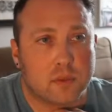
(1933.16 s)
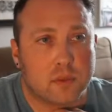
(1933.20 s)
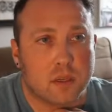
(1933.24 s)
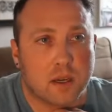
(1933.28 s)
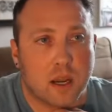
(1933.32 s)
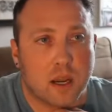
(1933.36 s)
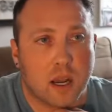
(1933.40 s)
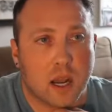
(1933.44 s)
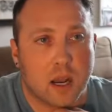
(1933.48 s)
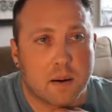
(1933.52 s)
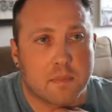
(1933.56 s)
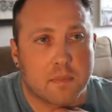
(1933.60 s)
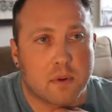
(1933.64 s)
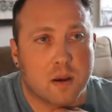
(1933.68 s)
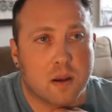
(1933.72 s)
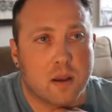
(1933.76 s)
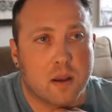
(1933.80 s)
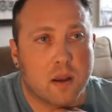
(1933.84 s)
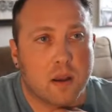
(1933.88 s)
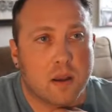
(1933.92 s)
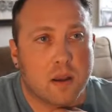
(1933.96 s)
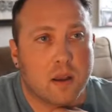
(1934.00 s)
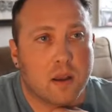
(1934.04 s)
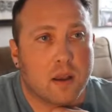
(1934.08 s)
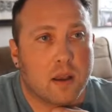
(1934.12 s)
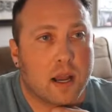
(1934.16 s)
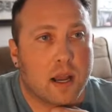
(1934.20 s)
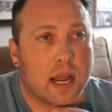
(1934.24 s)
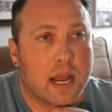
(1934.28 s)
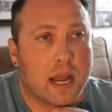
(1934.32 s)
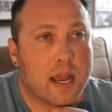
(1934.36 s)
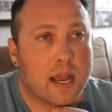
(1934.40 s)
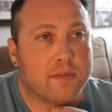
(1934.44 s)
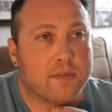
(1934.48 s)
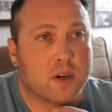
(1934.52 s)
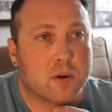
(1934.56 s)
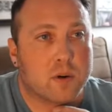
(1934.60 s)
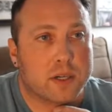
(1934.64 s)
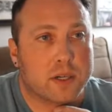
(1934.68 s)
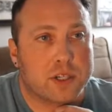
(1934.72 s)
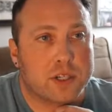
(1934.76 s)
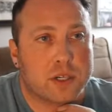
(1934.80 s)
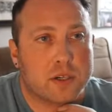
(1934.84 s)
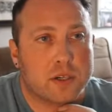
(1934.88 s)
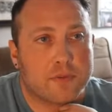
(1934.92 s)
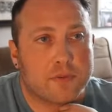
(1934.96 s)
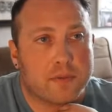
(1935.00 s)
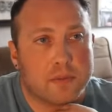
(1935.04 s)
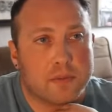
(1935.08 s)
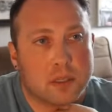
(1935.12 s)
I have a
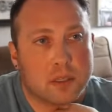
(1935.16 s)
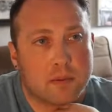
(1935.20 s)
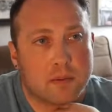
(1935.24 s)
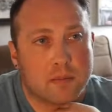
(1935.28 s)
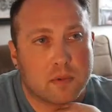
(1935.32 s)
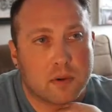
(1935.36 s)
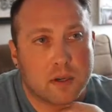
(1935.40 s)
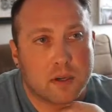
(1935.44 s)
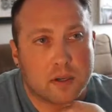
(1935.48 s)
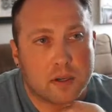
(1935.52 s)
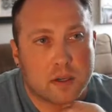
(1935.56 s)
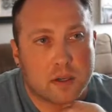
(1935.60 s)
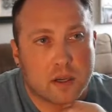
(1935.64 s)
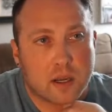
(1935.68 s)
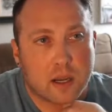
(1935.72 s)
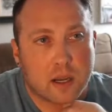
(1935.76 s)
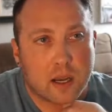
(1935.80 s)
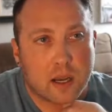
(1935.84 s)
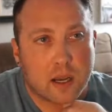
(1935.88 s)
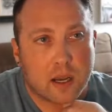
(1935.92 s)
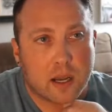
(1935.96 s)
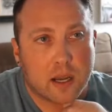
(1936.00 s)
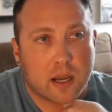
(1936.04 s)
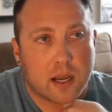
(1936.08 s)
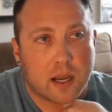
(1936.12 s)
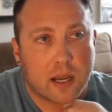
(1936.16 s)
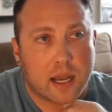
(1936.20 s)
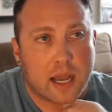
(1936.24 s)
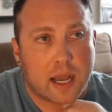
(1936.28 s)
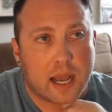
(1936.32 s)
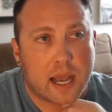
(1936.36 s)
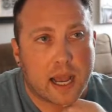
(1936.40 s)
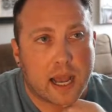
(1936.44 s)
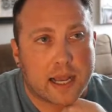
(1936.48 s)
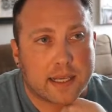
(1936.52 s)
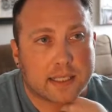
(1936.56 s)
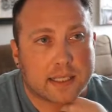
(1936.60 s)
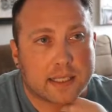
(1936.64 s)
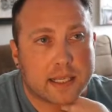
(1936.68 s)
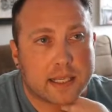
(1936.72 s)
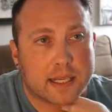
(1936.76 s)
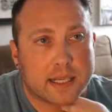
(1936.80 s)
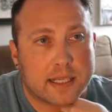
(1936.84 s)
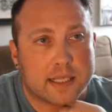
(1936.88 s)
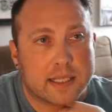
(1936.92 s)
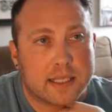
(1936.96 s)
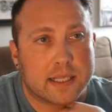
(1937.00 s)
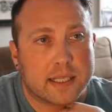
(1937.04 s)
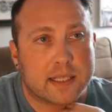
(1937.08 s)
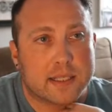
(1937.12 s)
question from someone asking,
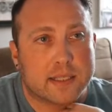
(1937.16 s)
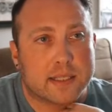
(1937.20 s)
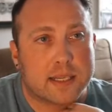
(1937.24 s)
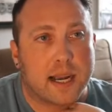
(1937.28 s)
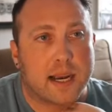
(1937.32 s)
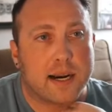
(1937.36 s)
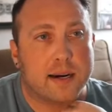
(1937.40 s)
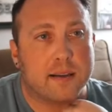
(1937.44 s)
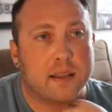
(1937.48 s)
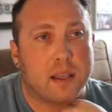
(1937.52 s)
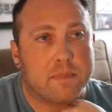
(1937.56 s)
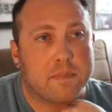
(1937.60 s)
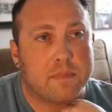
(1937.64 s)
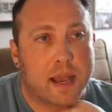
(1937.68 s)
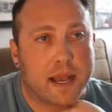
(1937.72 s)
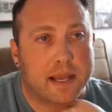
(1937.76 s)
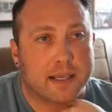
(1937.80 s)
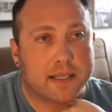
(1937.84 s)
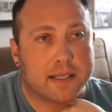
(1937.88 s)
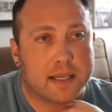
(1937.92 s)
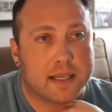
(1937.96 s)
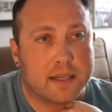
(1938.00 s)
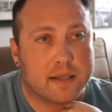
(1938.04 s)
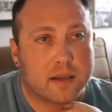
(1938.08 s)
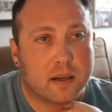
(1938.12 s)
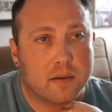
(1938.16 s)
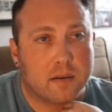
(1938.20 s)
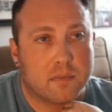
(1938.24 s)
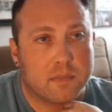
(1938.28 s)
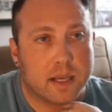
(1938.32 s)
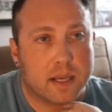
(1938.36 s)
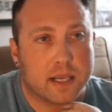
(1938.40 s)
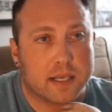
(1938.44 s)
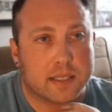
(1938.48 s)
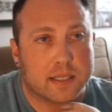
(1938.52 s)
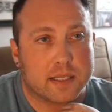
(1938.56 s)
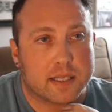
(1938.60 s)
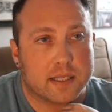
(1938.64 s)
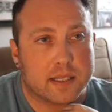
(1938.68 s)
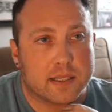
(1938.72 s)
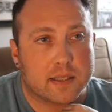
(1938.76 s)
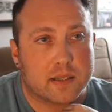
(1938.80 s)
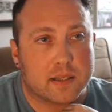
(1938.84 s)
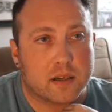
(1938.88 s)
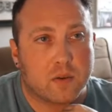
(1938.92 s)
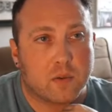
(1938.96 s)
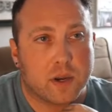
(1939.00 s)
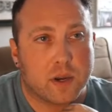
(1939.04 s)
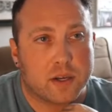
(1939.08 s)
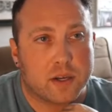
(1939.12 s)
is this entirely past income based? Is
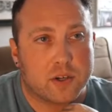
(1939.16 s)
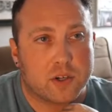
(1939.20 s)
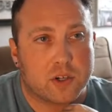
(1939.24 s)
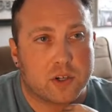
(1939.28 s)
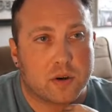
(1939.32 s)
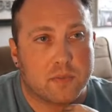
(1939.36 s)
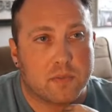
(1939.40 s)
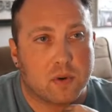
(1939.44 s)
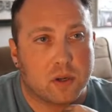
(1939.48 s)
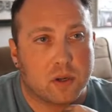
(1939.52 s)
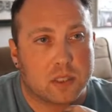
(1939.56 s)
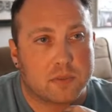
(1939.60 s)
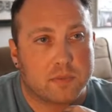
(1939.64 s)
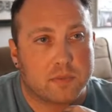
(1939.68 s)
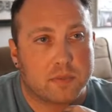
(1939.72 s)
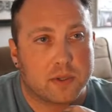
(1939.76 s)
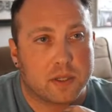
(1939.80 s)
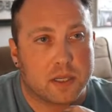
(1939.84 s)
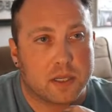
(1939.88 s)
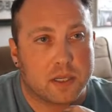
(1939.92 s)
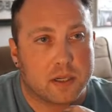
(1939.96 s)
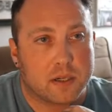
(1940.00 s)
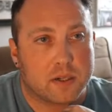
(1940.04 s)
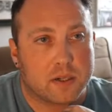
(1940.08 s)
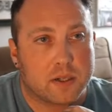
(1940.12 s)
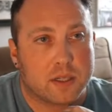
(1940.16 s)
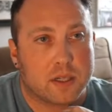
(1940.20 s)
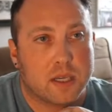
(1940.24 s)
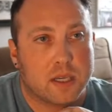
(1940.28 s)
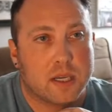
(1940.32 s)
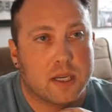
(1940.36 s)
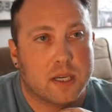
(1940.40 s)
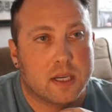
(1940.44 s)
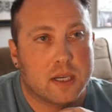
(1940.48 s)
there a way to show multiple years?